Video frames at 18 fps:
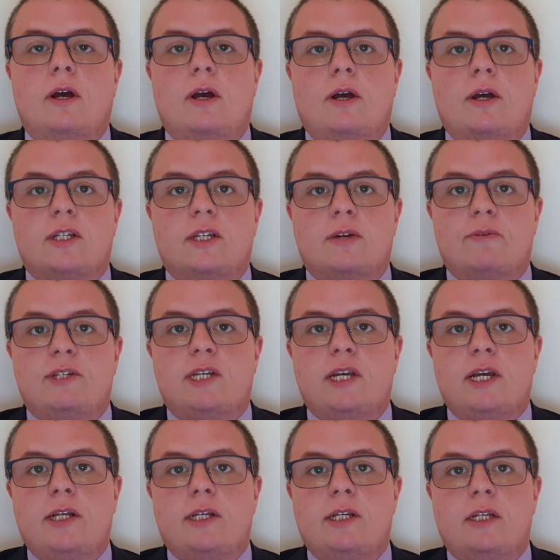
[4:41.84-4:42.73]
So we
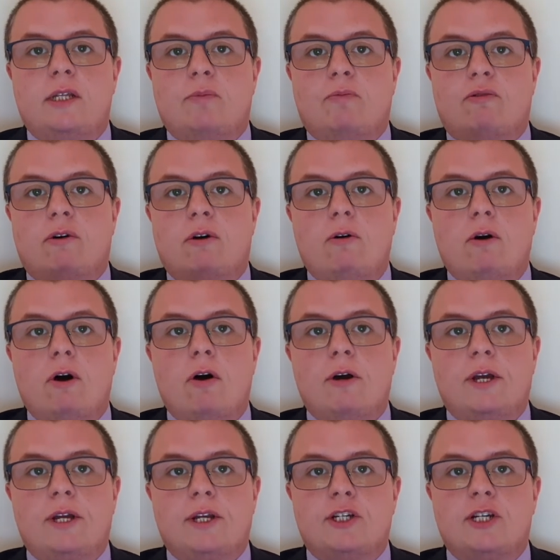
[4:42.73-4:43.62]
see it in the
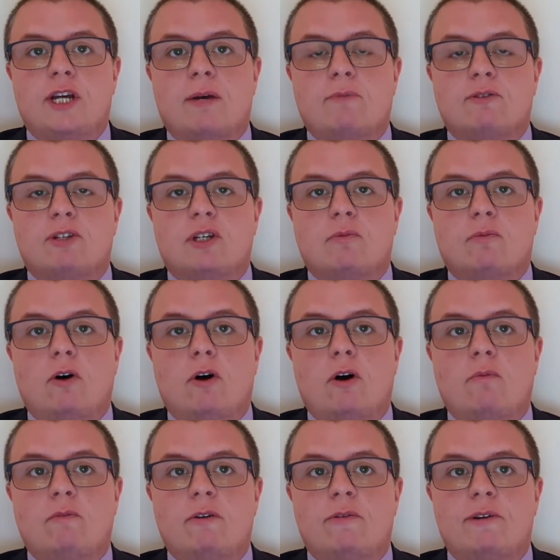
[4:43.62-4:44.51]
prologue in chapter
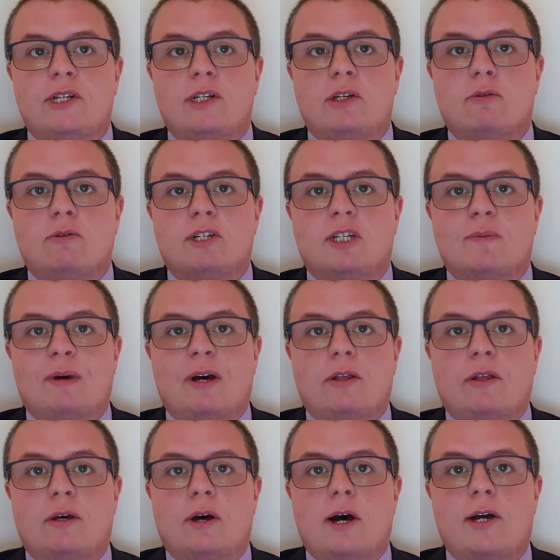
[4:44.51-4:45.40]
one, where it talks
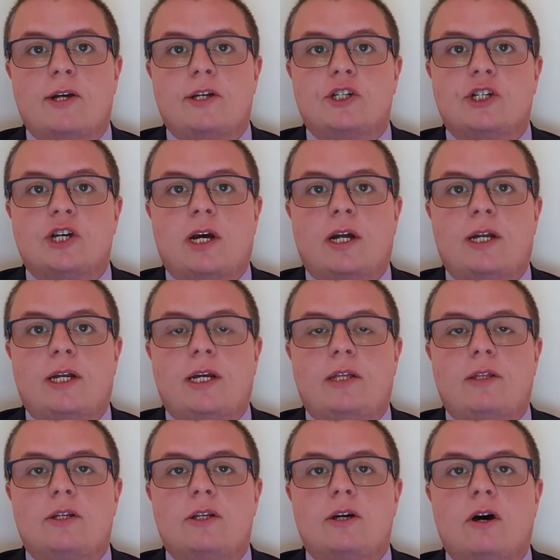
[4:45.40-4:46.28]
about the light shining
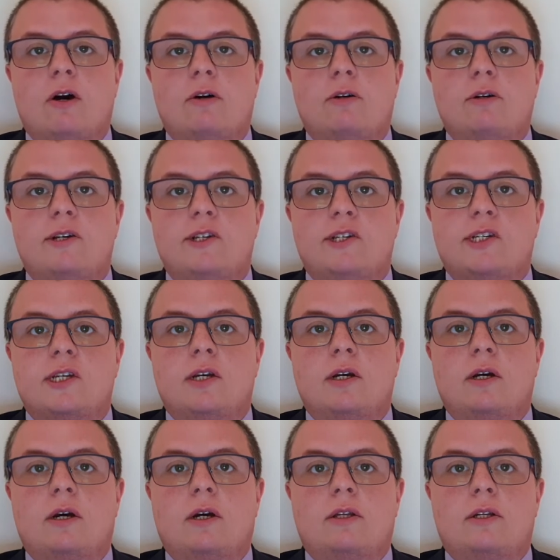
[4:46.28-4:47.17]
in the darkness
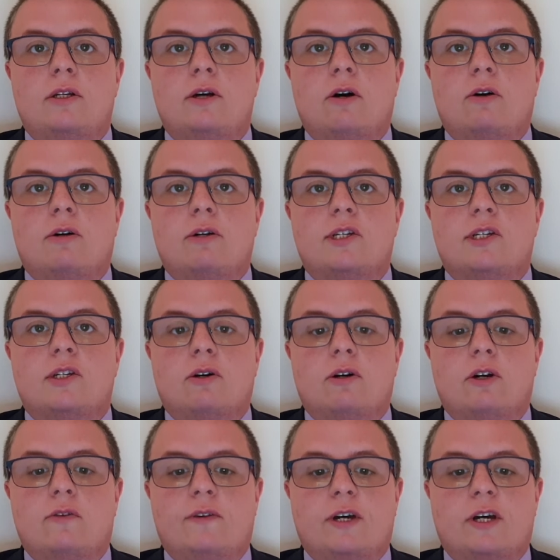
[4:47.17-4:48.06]
and the darkness
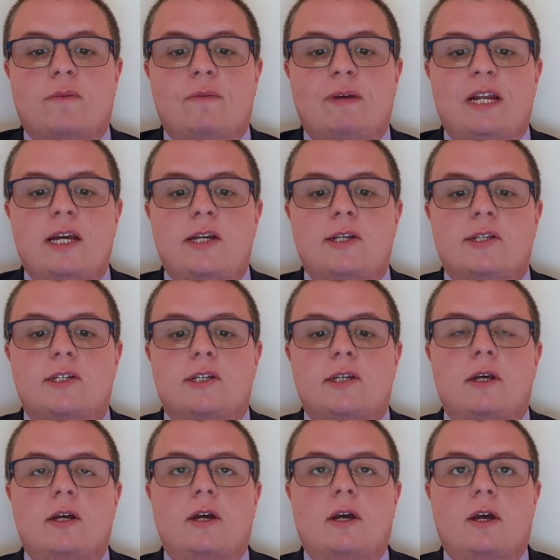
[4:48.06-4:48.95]
not overcoming it.
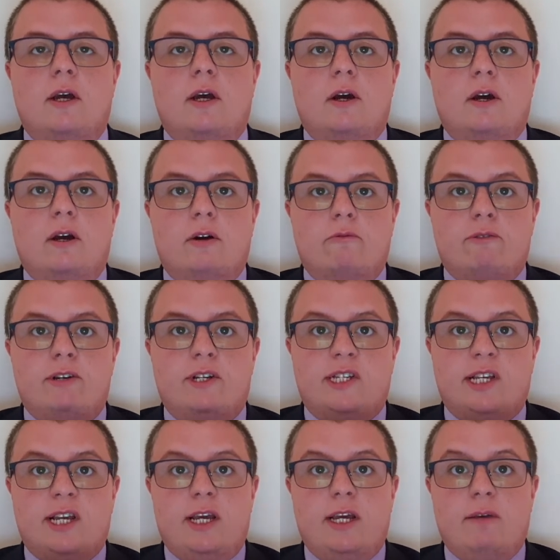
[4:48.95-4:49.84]
We
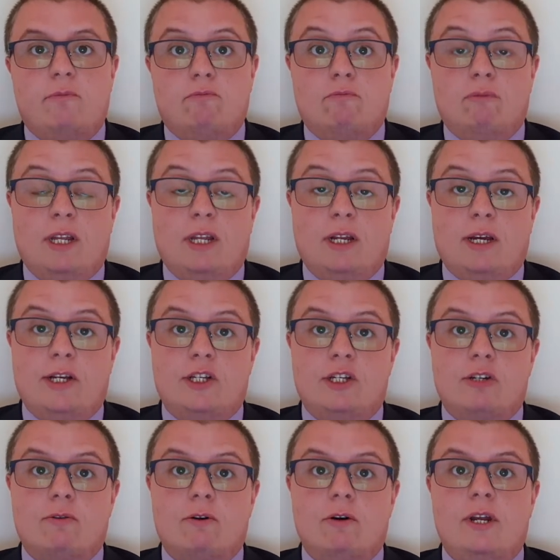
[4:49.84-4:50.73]
see
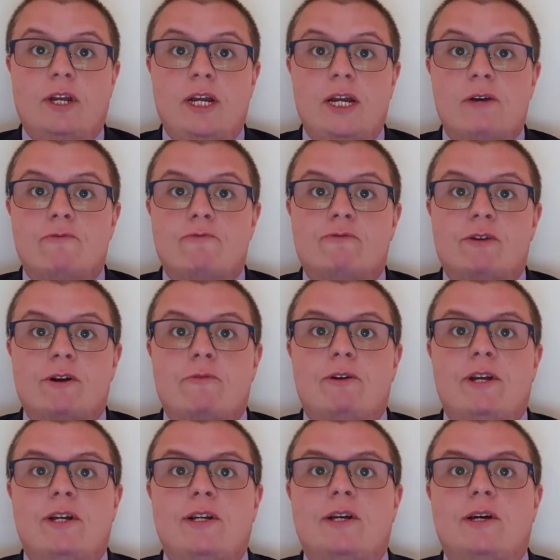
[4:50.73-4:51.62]
later on here, if we
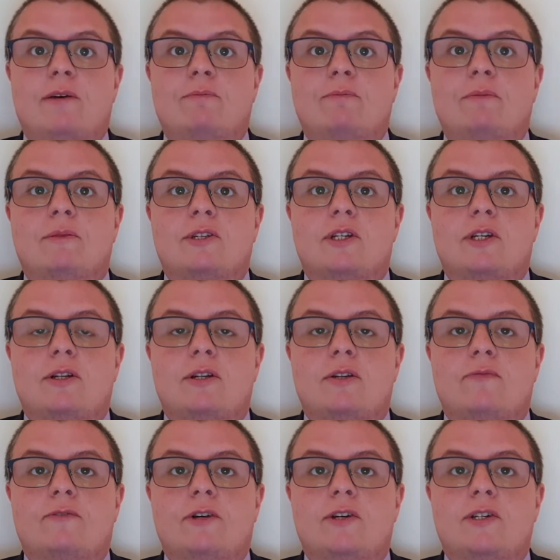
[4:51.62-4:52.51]
read um, to
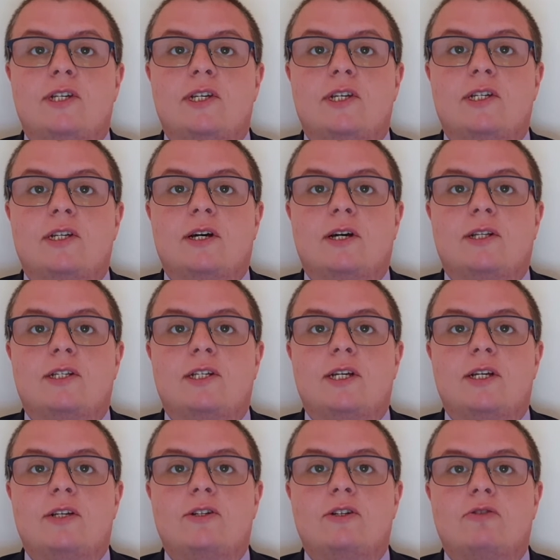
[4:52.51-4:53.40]
verses
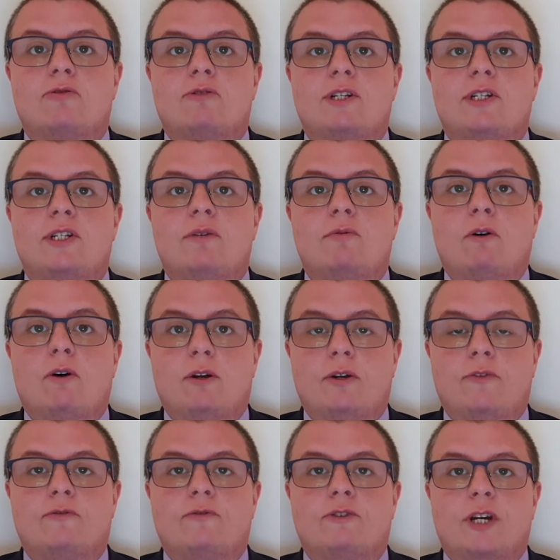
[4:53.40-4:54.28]
nineteen to twenty-one
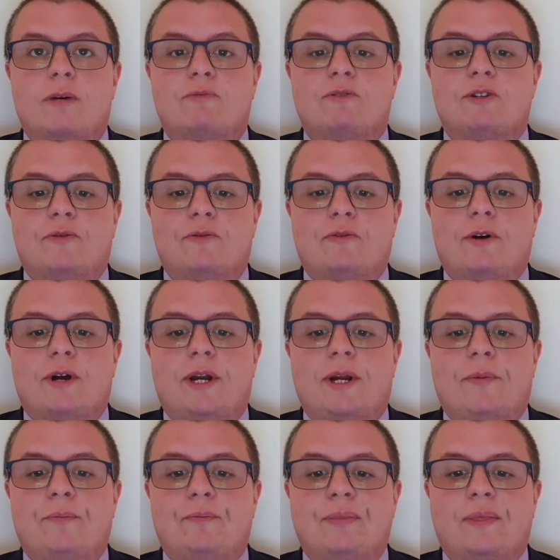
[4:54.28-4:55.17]
of chapter three.